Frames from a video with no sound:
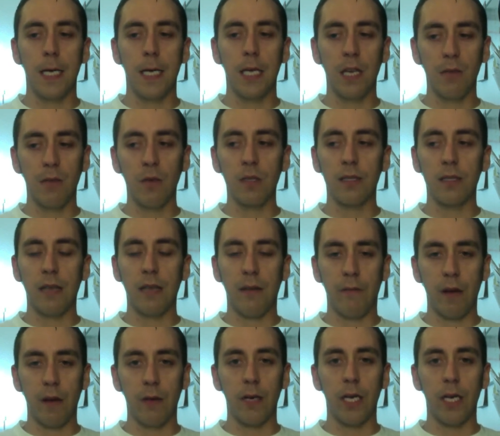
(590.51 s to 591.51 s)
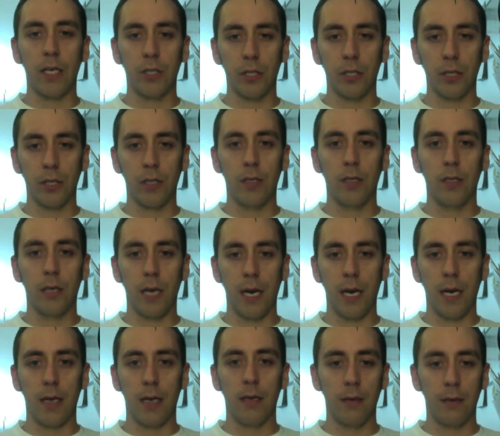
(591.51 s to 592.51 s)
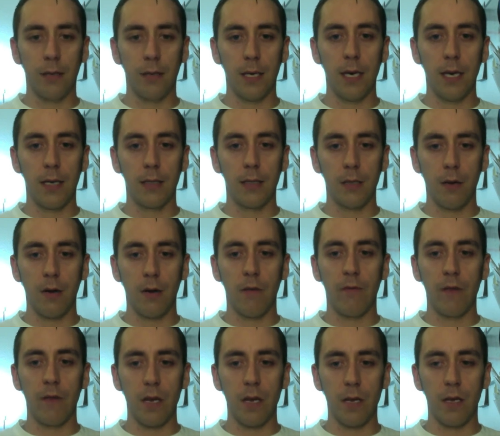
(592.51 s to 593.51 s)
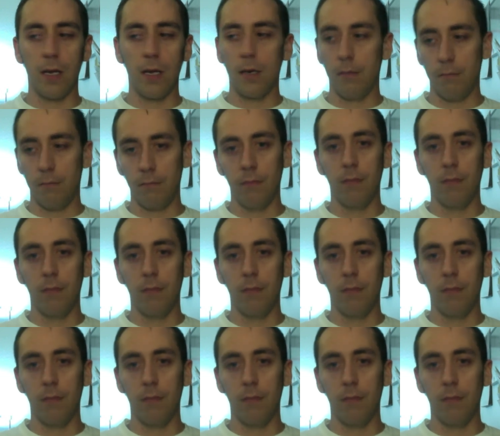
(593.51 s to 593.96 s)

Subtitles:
give us that foundation and get us on our feet and